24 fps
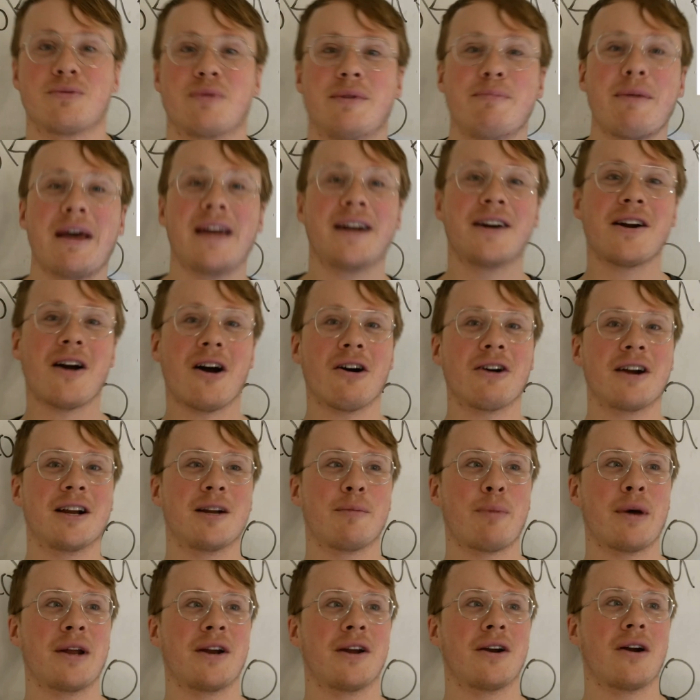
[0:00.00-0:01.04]
We made an
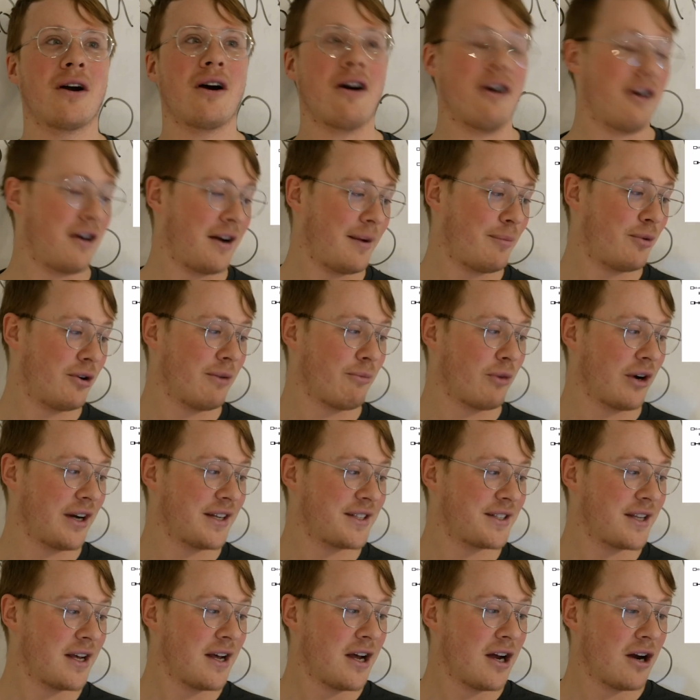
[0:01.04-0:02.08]
RNA-dependent RNA
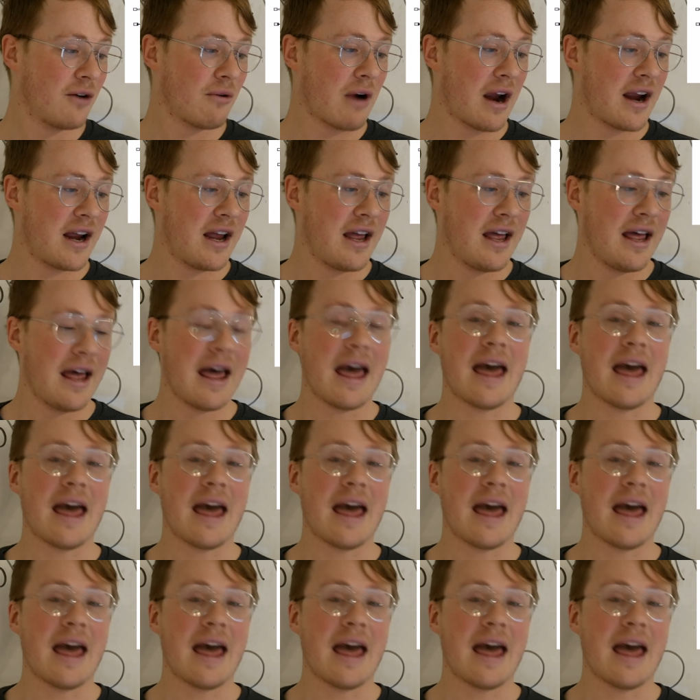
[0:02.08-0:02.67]
polymerase, right?